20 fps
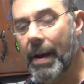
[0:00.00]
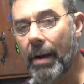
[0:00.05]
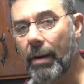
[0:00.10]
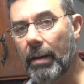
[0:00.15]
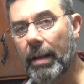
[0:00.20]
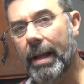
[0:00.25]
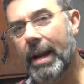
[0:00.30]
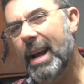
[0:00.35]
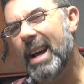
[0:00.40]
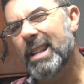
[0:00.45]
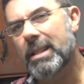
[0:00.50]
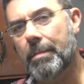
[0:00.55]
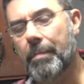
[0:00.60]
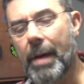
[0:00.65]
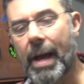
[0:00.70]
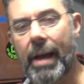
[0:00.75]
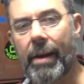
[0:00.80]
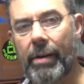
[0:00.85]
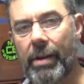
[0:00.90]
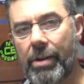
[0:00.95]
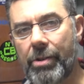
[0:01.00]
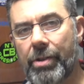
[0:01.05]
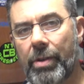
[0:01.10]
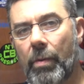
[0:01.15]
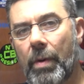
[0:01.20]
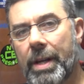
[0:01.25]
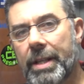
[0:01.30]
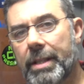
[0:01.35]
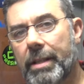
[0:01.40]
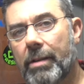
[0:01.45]
hour lead acid battery usually
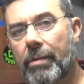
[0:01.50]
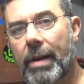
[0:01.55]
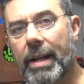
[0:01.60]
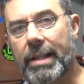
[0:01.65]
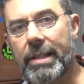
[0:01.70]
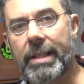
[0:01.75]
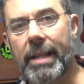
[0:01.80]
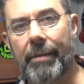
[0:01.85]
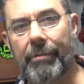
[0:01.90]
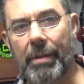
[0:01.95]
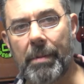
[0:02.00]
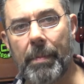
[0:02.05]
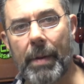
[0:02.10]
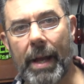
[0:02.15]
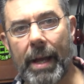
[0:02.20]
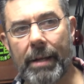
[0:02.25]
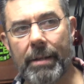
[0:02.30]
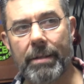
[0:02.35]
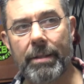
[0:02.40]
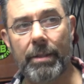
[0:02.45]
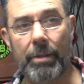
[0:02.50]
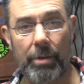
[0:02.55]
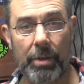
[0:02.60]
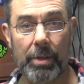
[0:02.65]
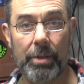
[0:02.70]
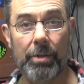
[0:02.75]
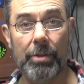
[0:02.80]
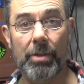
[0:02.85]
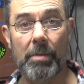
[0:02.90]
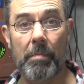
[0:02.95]
weighs in around 70 pounds. So you
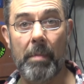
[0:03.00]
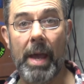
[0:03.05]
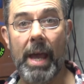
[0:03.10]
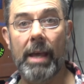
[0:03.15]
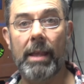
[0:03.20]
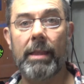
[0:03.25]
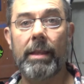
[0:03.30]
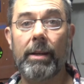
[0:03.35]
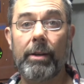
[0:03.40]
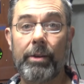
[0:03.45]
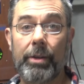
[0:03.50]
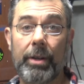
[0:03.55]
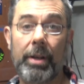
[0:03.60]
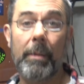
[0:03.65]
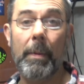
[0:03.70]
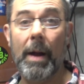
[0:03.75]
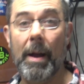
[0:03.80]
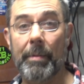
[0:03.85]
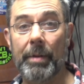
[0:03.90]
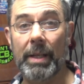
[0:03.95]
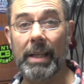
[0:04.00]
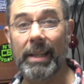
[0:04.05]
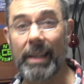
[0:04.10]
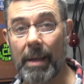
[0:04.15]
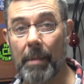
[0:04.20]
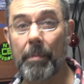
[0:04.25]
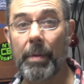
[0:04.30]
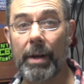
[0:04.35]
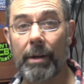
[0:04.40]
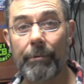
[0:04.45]
can do some math there. You're probably going to
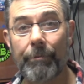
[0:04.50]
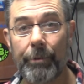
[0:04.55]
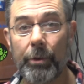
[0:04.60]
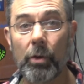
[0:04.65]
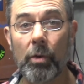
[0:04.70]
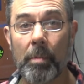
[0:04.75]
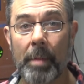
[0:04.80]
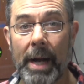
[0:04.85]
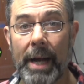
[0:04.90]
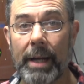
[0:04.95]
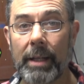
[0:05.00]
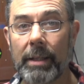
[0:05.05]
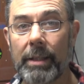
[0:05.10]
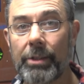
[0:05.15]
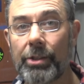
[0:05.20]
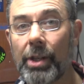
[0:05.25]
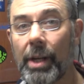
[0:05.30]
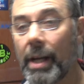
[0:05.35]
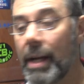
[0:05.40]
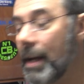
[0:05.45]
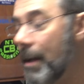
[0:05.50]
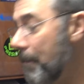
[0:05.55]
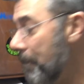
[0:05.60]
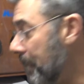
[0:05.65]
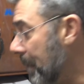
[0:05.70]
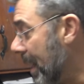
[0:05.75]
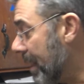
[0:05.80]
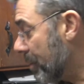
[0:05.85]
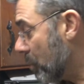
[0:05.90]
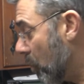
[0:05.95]
get better fuel mileage
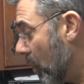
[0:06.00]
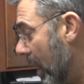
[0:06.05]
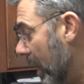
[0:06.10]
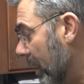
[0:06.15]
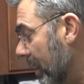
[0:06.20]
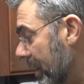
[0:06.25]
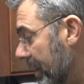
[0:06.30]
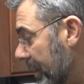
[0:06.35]
as well